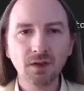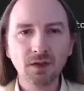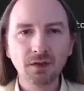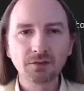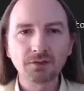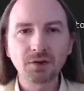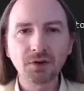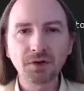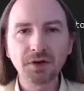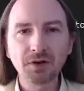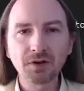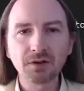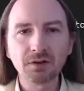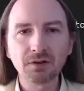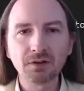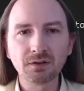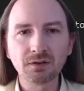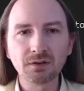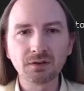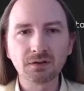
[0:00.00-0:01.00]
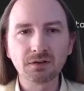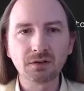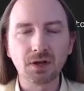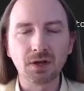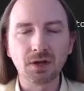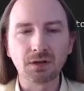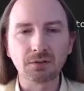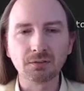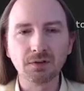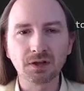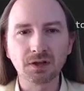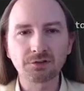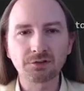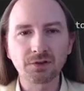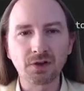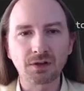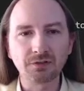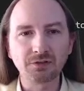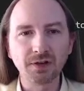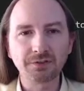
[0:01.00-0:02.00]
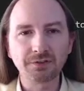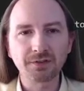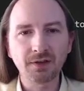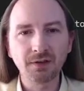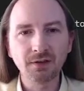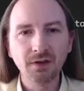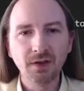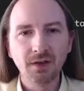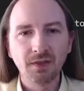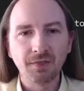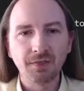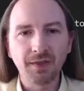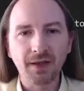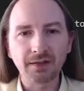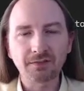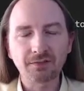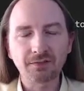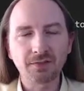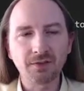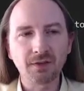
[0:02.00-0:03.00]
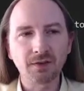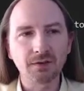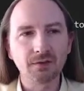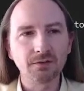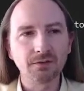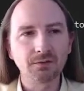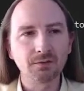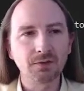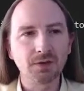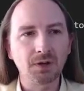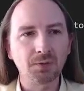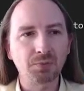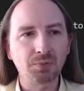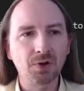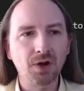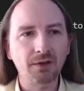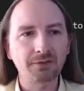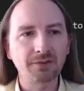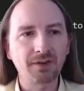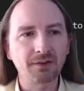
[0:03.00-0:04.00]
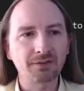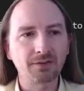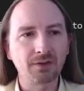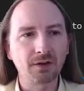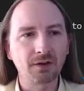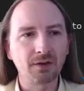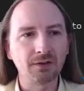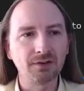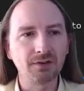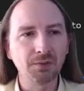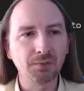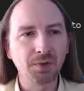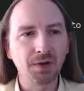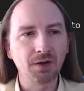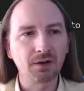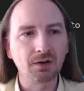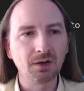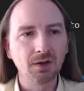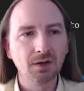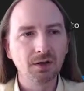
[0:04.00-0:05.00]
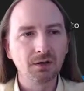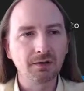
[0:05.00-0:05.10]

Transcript: So here in launch.json, that's the process that I'll debug.